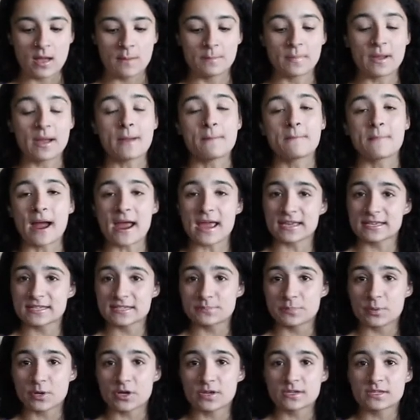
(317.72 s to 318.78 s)
But my
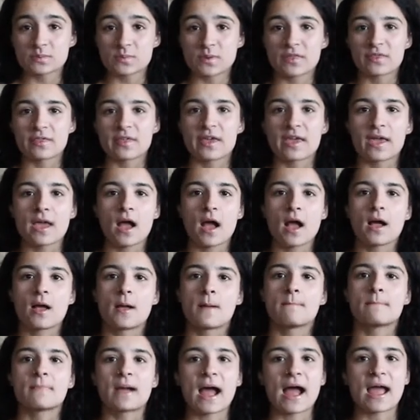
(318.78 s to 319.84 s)
experience with it,
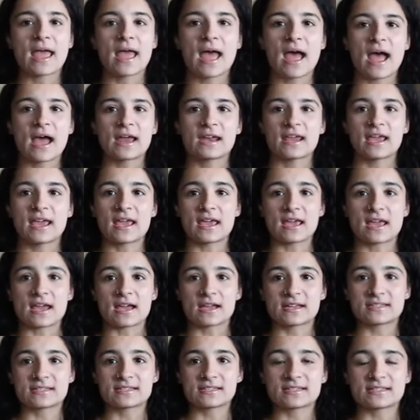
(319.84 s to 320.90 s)
I had
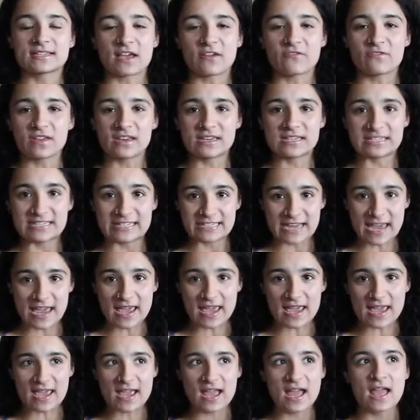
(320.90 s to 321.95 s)
a
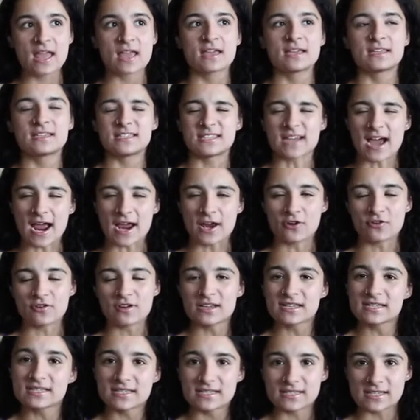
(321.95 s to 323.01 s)
7-day
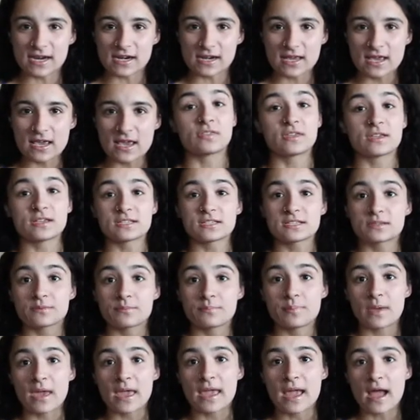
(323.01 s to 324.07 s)
diary study. This
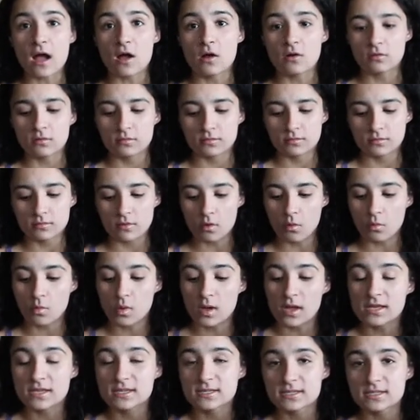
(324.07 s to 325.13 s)
payout
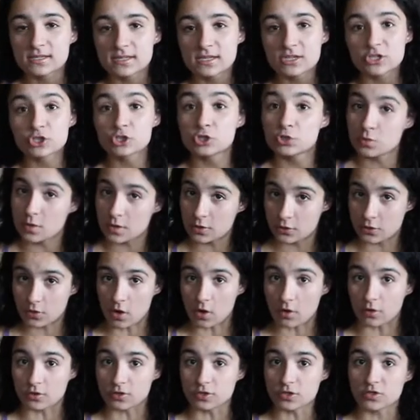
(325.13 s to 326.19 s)
was
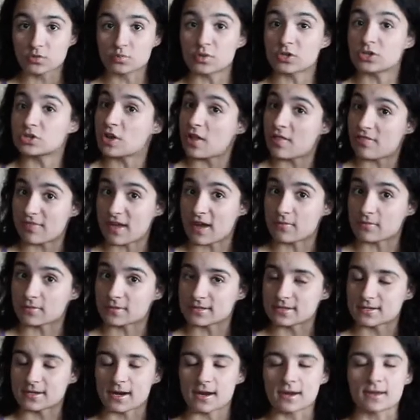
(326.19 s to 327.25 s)
$200, which that
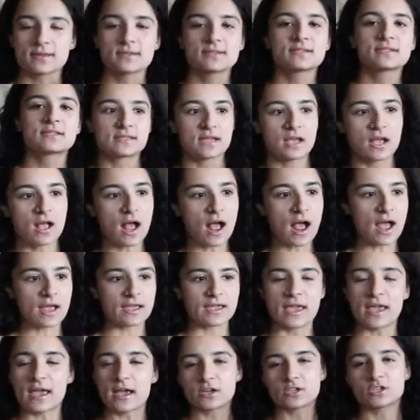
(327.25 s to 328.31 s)
was nice. I
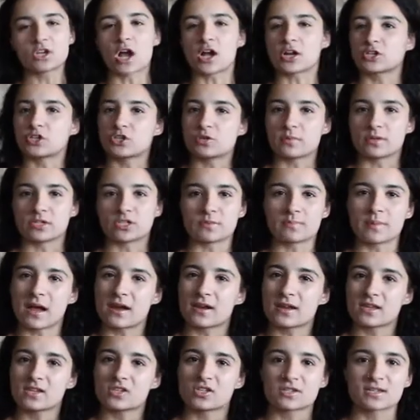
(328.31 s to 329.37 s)
can't talk too much
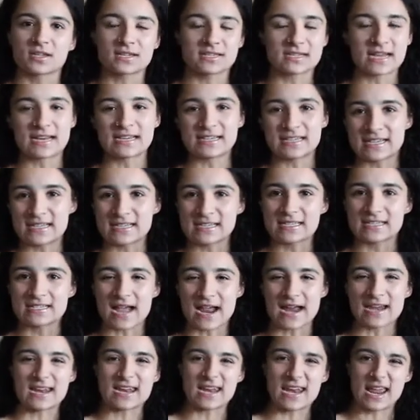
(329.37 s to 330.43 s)
about it just because I did
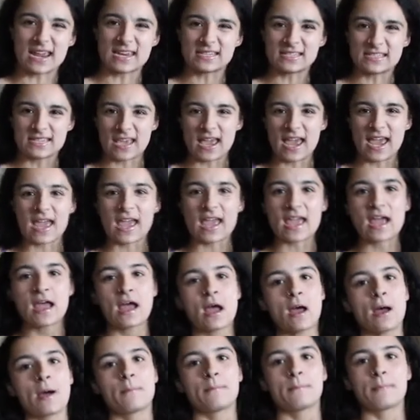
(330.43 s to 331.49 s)
sign an NDA,
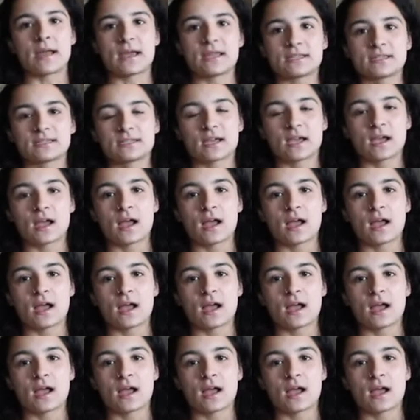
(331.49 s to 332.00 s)
but